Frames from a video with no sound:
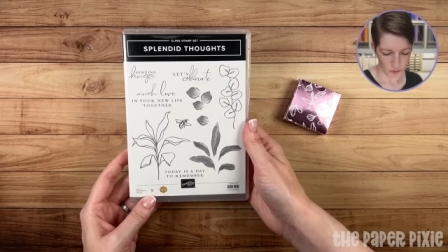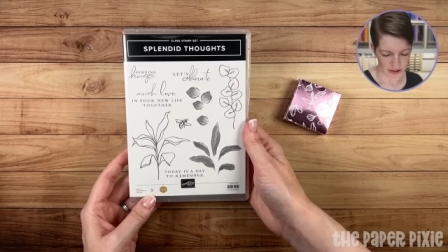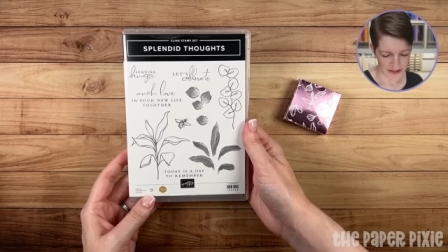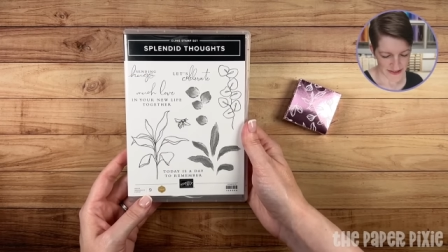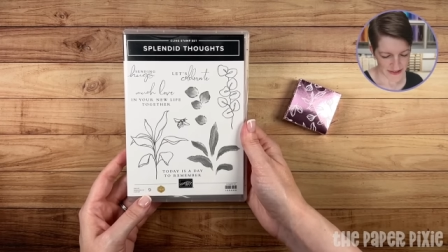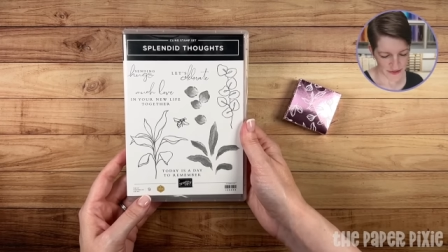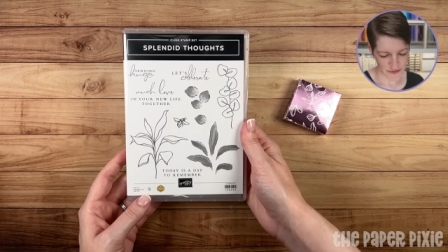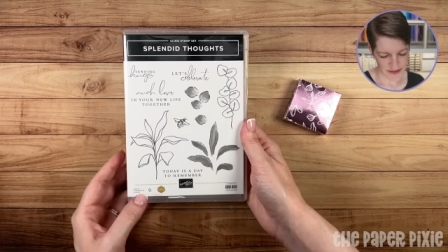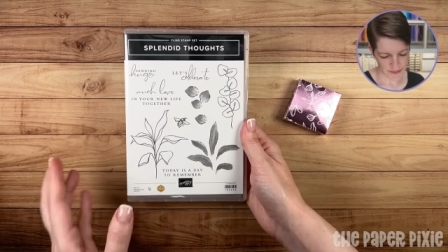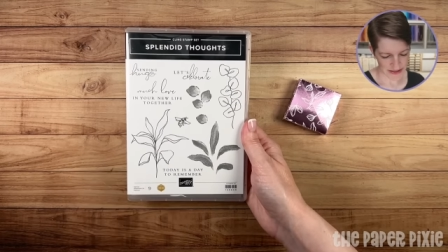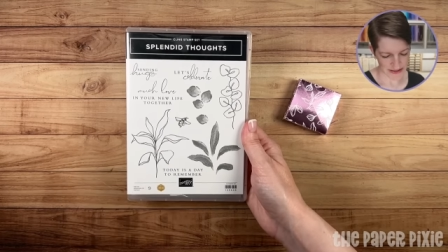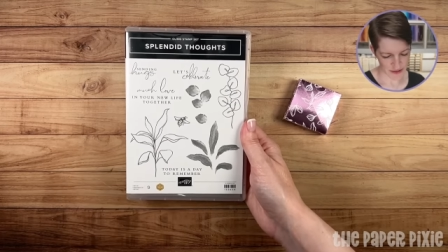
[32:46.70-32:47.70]
wanted to do
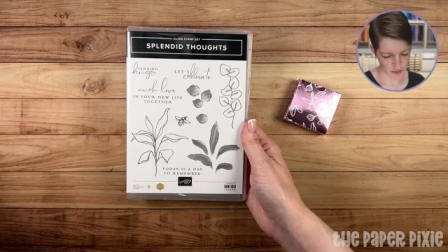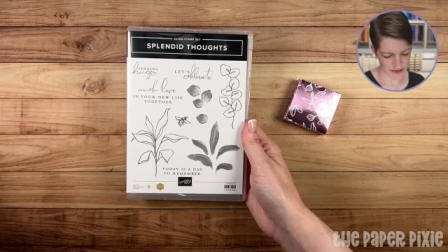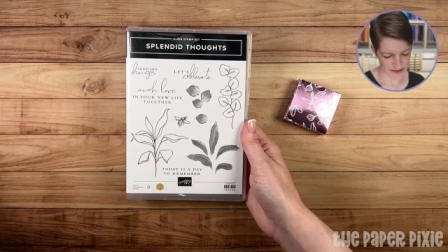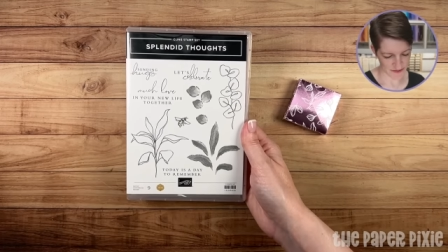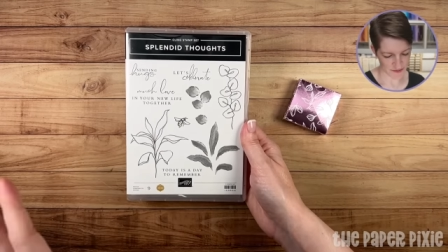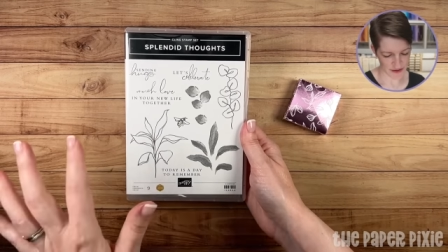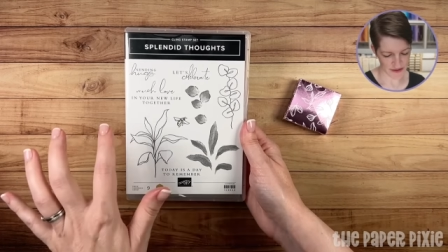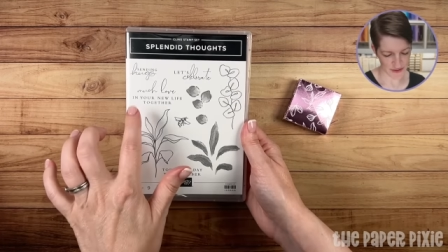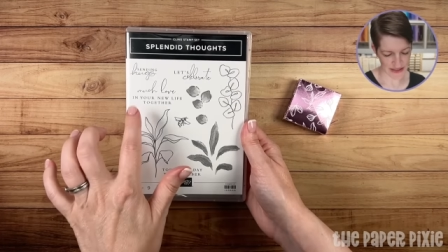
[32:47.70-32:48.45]
something a little bit different.